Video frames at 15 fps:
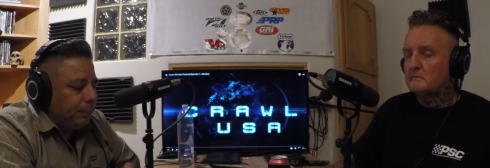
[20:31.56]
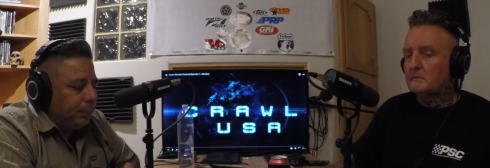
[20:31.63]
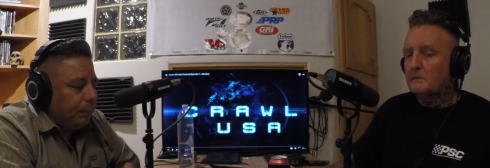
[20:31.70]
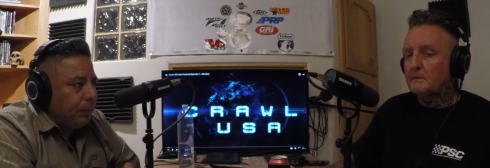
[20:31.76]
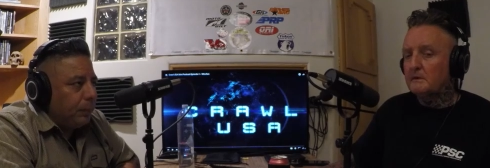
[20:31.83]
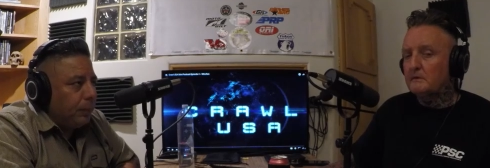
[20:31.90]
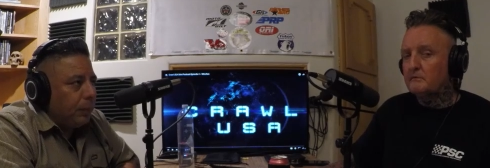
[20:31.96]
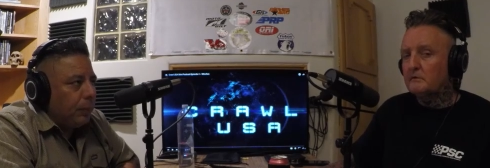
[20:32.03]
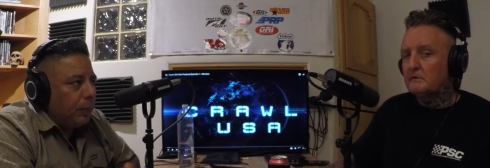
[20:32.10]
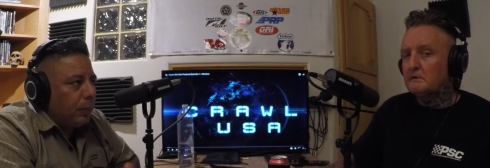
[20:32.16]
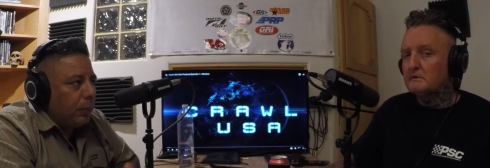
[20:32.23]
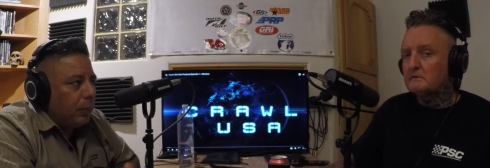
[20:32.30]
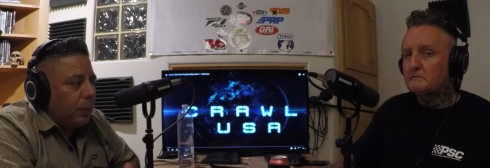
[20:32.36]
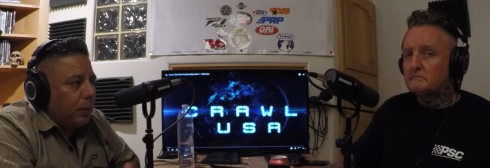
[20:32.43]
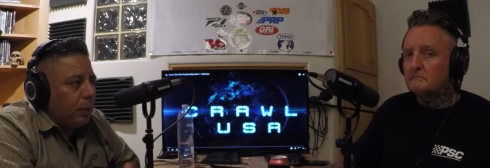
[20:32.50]
Speaker 1: I mean, if you
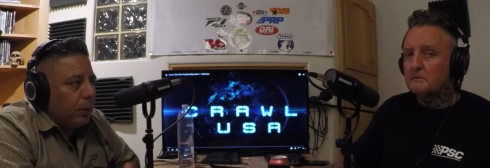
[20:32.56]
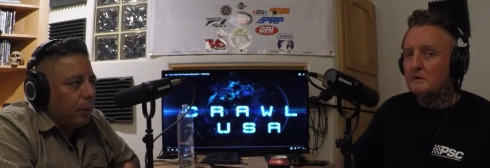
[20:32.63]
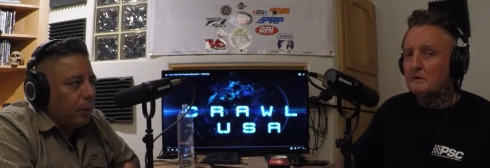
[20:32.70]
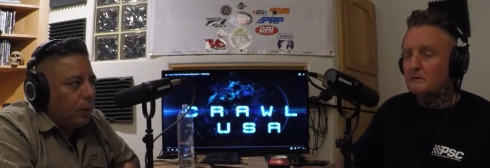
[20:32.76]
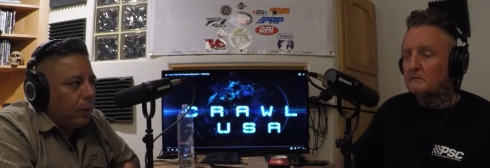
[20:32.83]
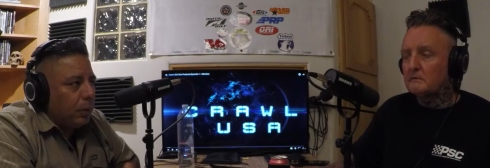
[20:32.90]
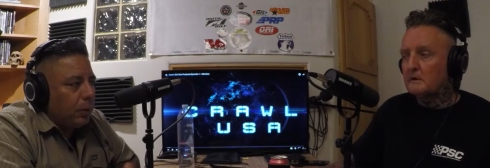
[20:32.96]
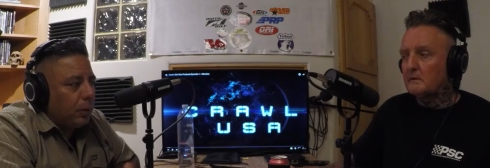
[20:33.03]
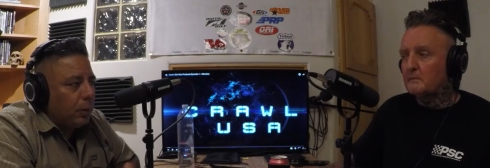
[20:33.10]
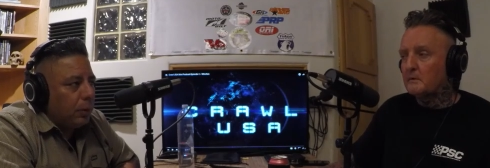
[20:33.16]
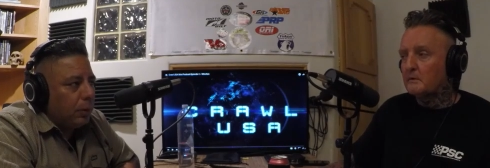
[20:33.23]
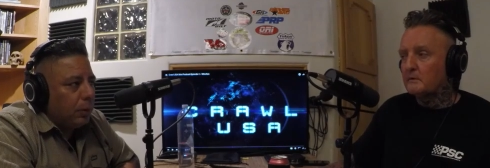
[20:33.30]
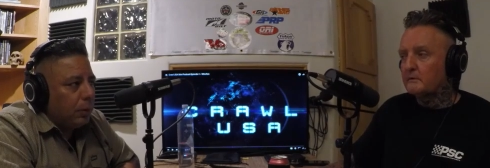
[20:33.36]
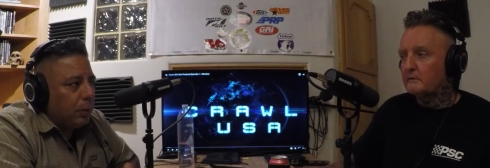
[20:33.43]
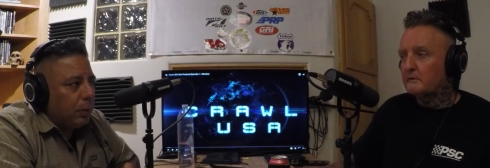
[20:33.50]
need, you know, cup
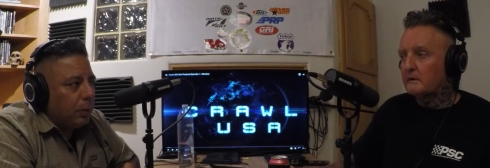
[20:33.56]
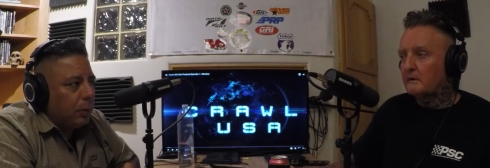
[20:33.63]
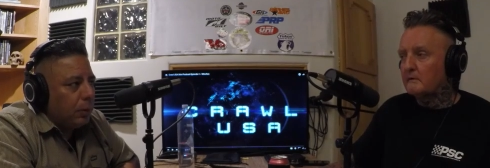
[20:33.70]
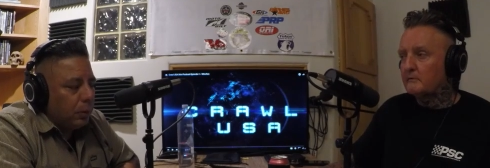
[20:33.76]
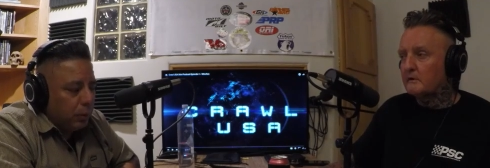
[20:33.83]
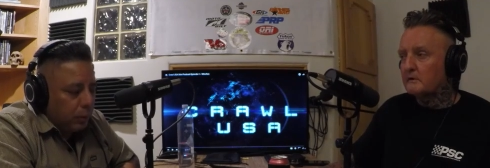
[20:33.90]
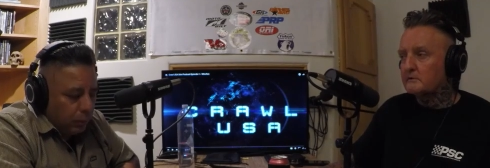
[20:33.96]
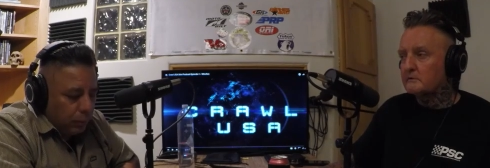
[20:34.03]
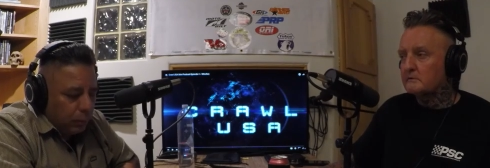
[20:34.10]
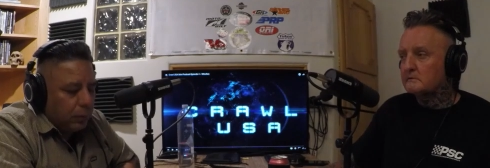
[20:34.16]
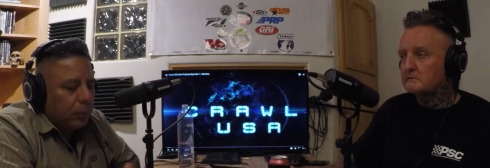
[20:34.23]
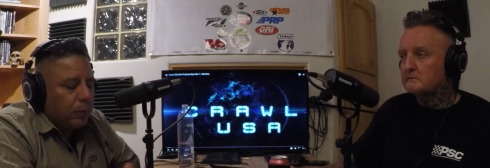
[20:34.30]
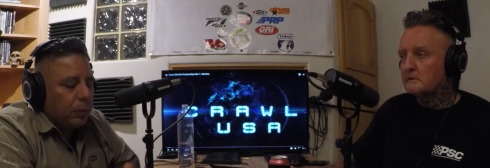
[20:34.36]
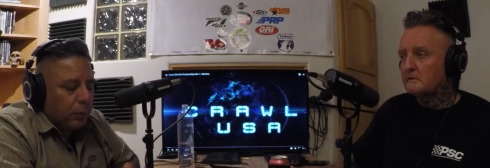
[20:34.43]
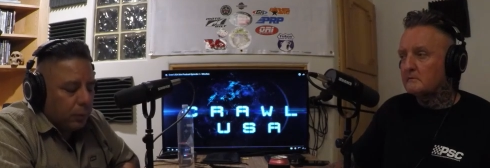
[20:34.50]
holder and air freshener and
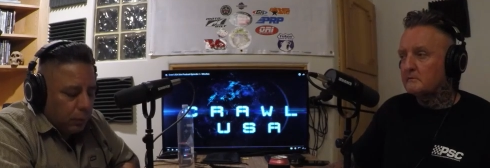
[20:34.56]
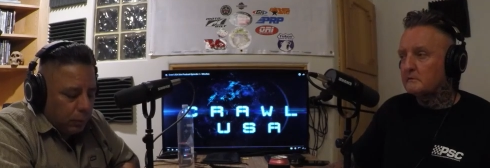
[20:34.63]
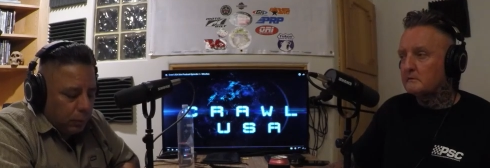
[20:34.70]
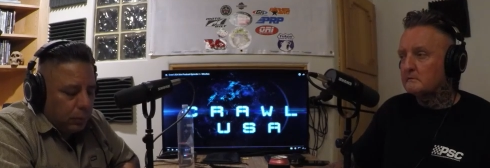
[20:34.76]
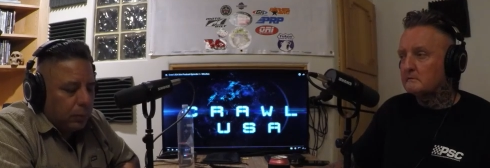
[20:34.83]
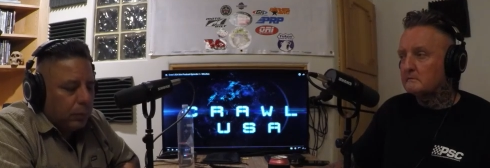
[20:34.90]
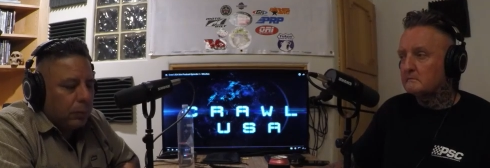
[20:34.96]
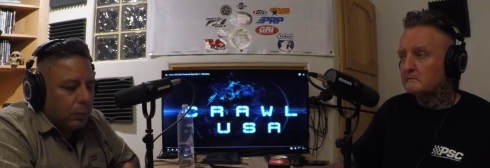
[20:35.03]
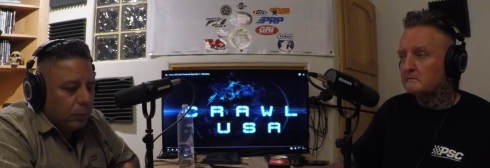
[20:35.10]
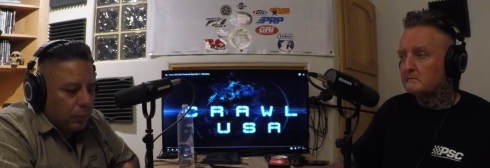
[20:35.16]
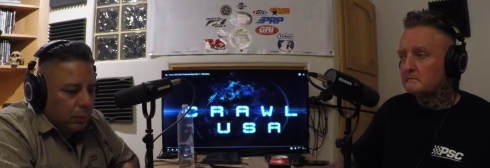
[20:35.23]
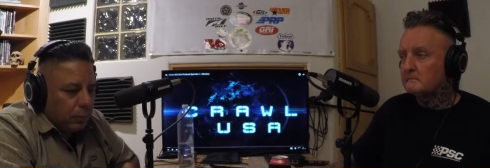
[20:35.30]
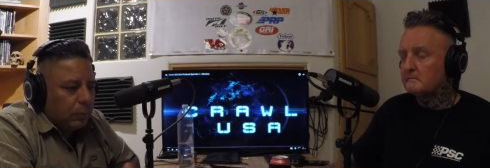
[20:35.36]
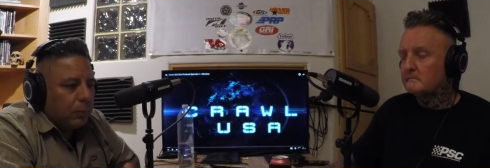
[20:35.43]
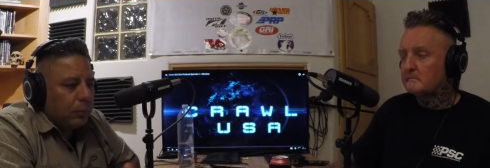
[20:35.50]
stuff, and
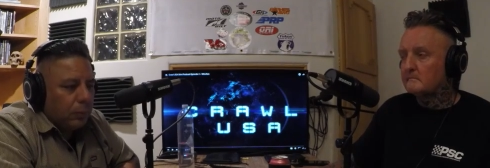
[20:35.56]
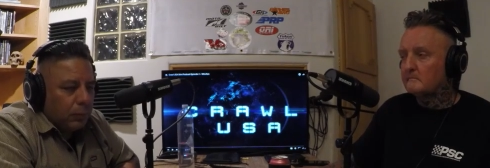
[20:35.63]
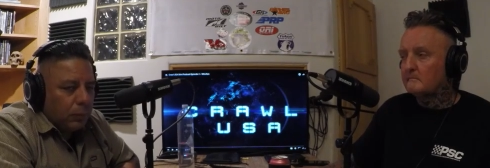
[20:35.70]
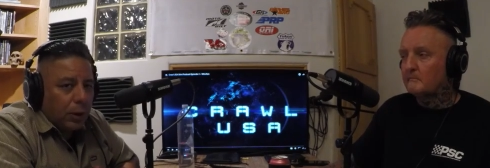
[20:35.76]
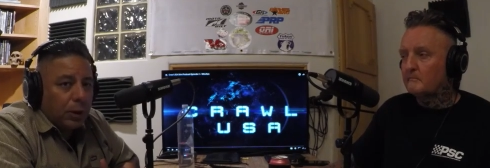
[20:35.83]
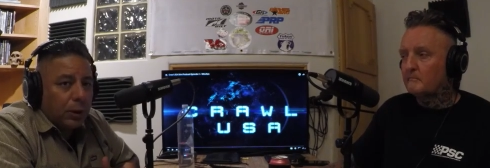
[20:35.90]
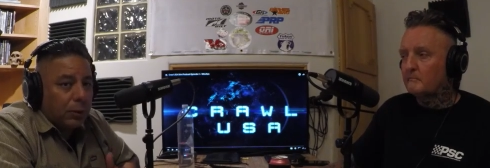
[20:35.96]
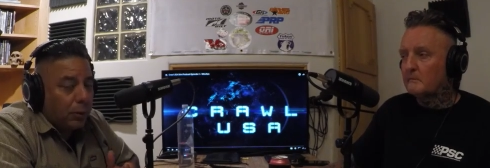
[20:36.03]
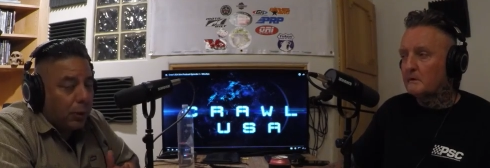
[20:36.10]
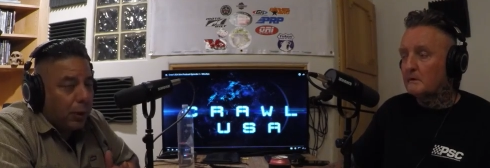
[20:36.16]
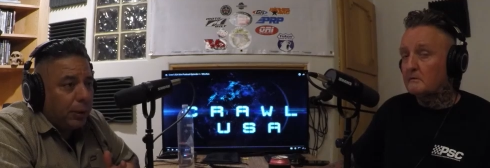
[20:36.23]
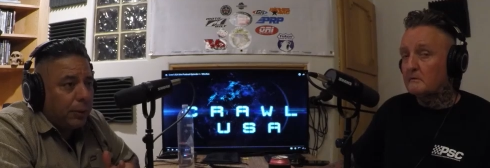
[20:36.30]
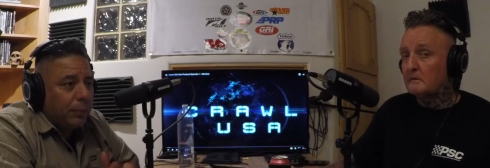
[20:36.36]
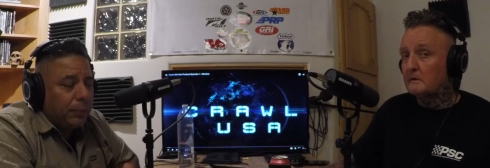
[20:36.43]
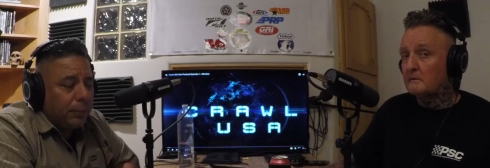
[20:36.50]
right, great,
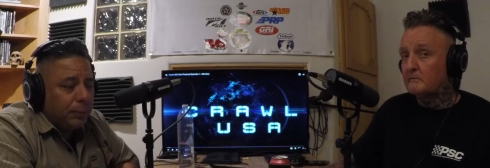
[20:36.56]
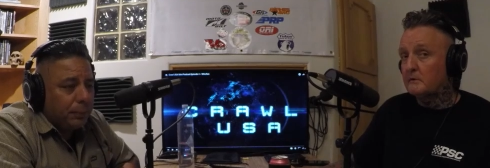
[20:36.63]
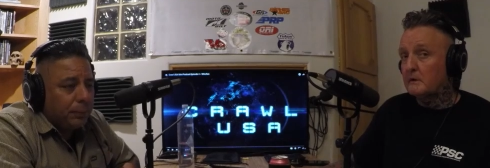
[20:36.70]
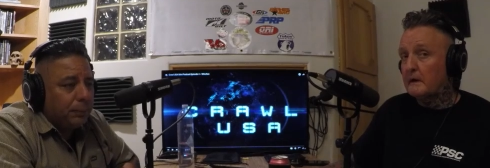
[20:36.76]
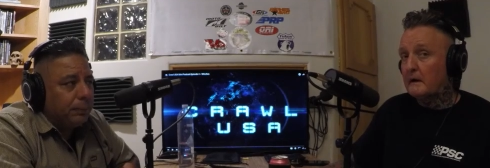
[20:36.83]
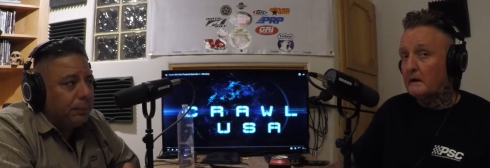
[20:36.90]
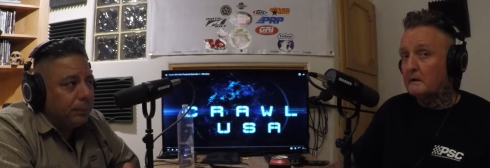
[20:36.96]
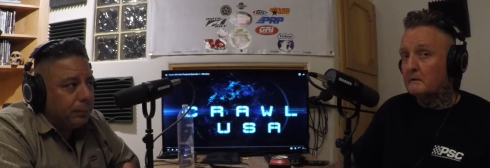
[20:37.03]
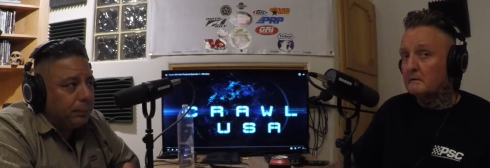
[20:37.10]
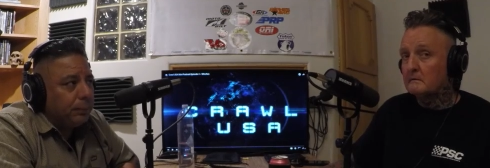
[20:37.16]
and a flag